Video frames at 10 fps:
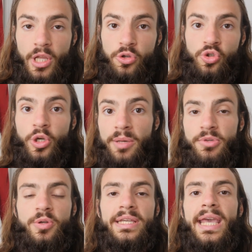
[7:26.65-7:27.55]
So
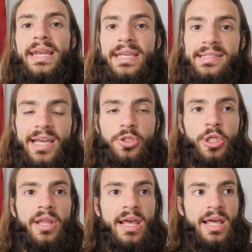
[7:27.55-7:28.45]
communicating
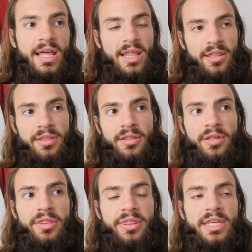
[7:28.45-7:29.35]
intention. The
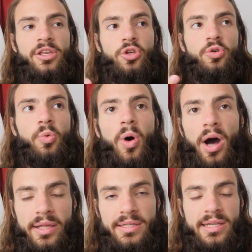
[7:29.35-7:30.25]
thing you
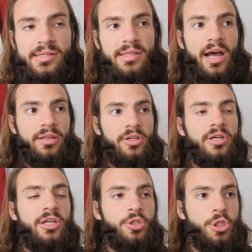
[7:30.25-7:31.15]
want is not
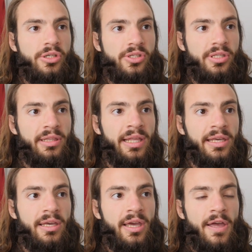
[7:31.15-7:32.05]
gonna just like